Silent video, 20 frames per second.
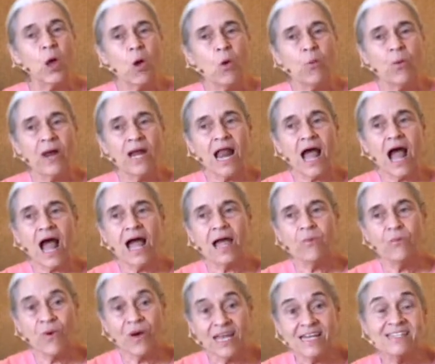When I
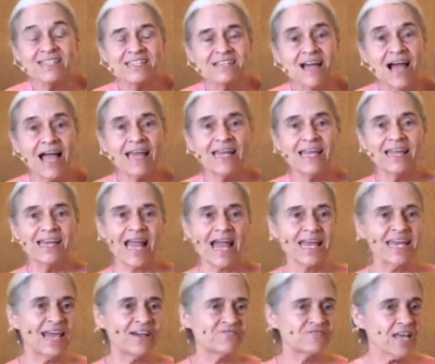went to Thailand, I
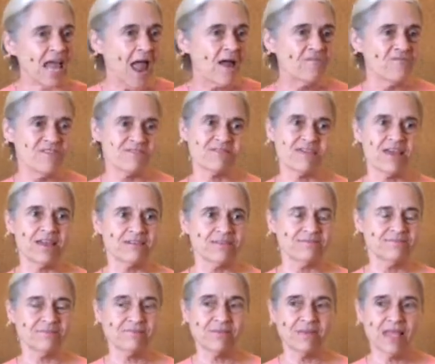left everything.
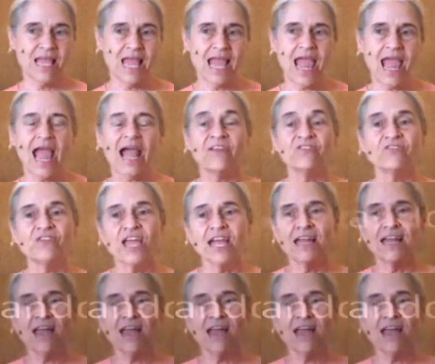And then